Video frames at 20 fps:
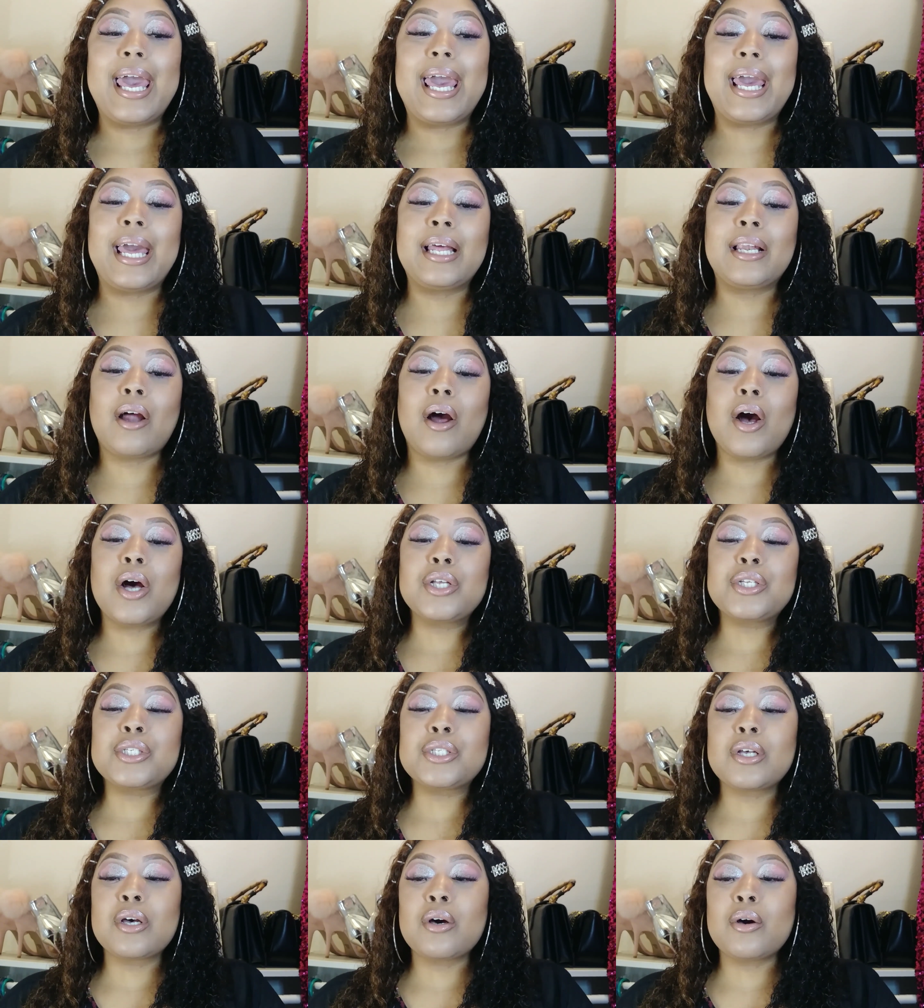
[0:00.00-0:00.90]
and
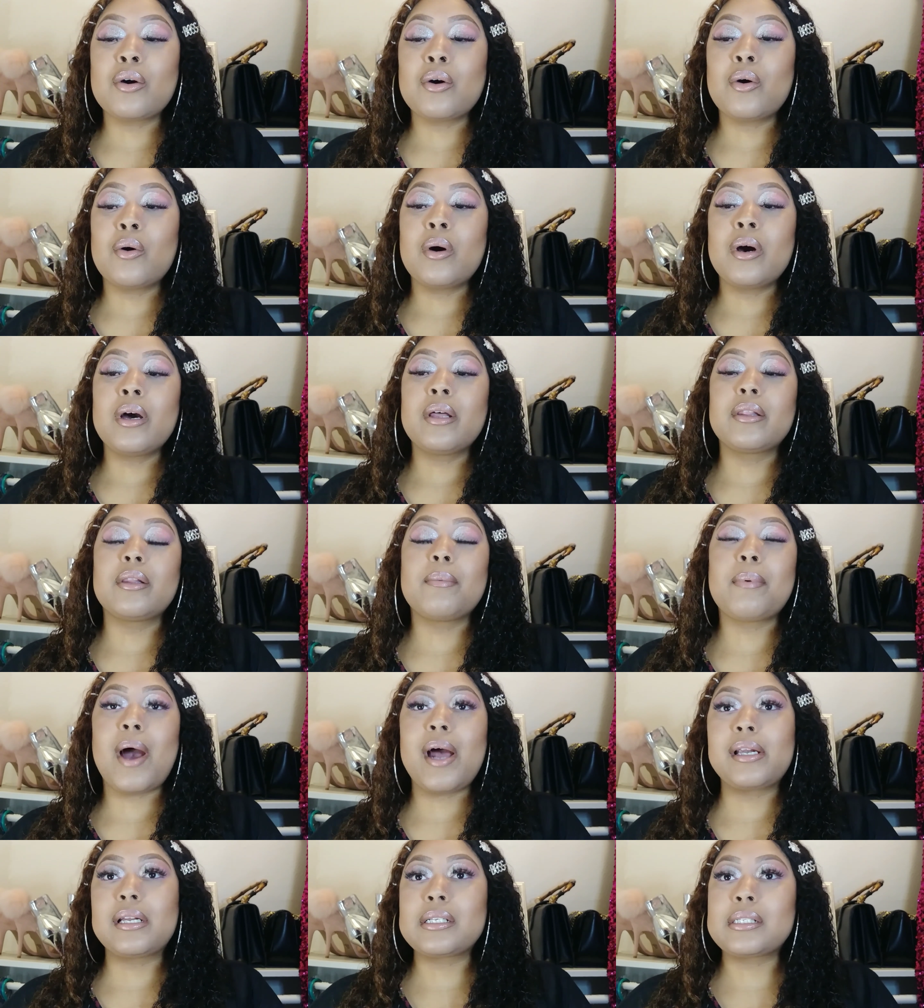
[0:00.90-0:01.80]
also the
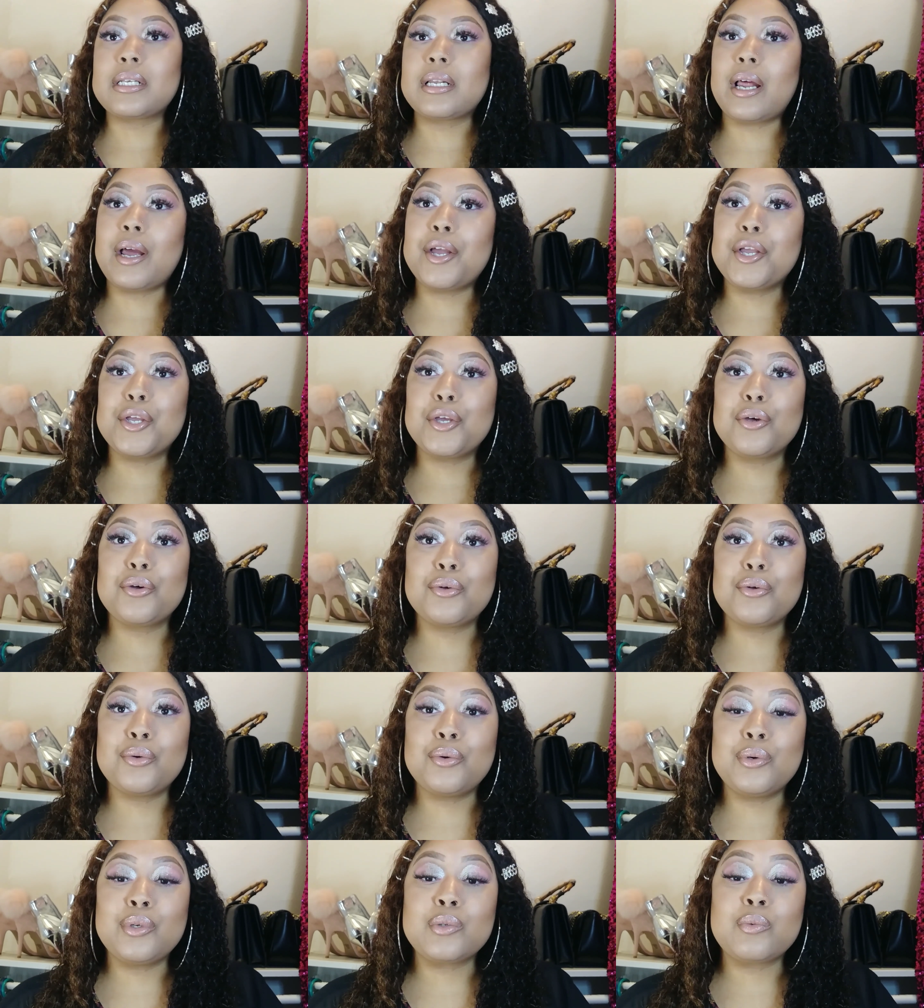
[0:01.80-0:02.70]
products that I
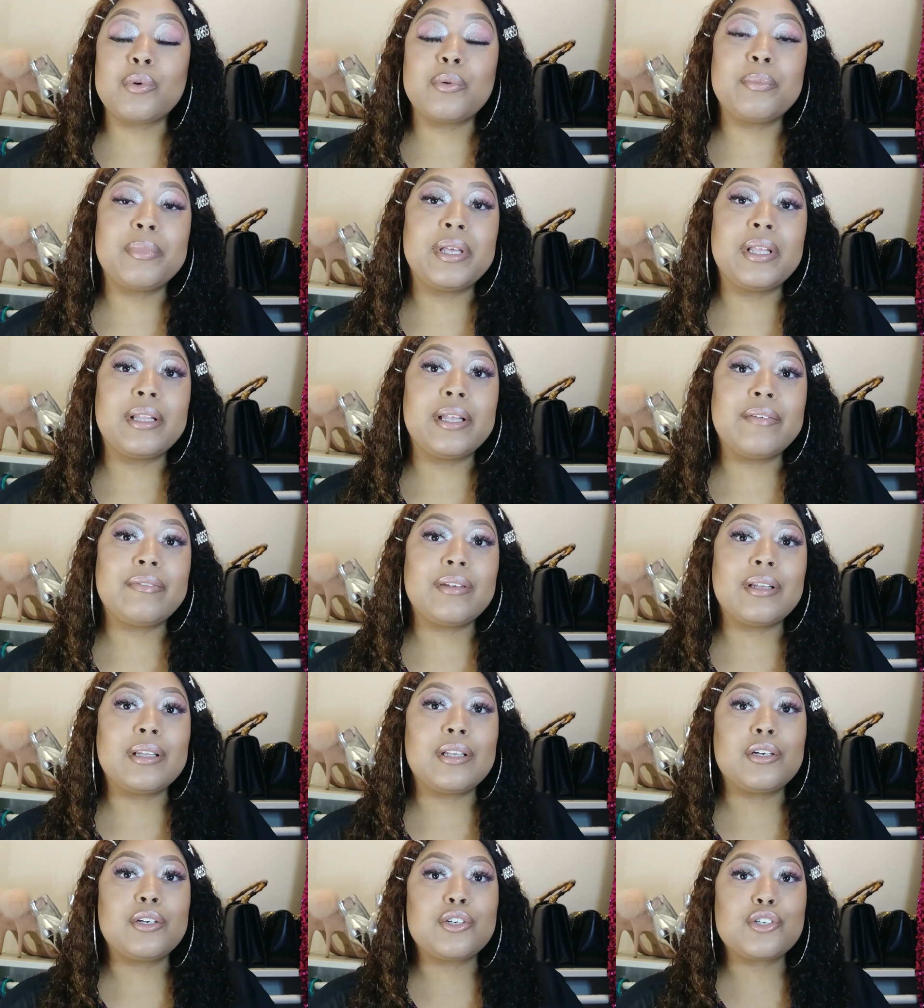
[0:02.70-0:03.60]
use will be left
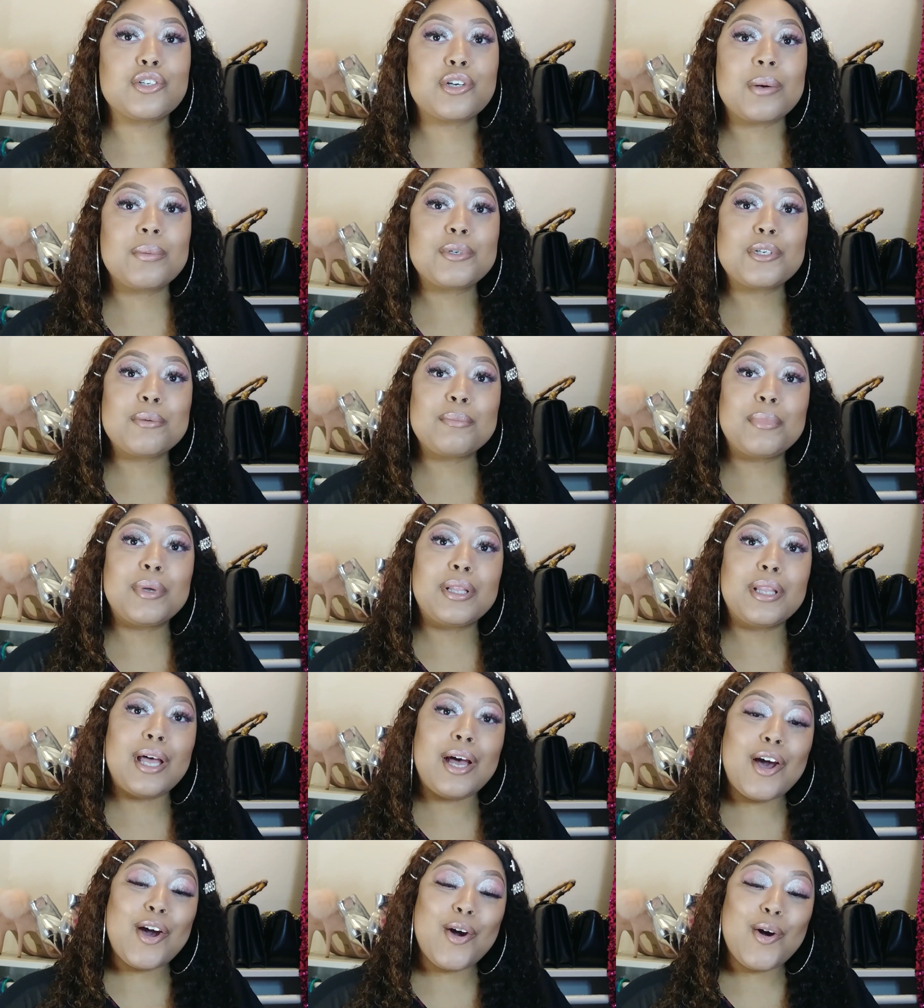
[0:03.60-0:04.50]
in the description
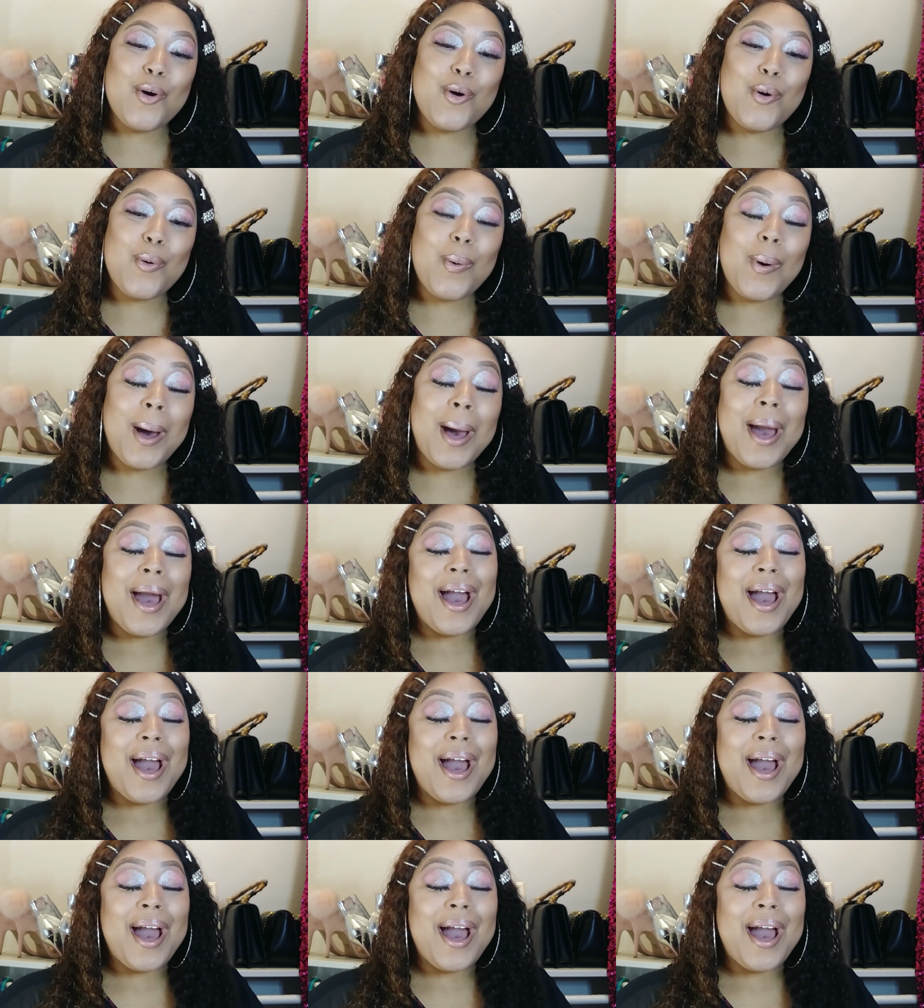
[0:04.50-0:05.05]
below.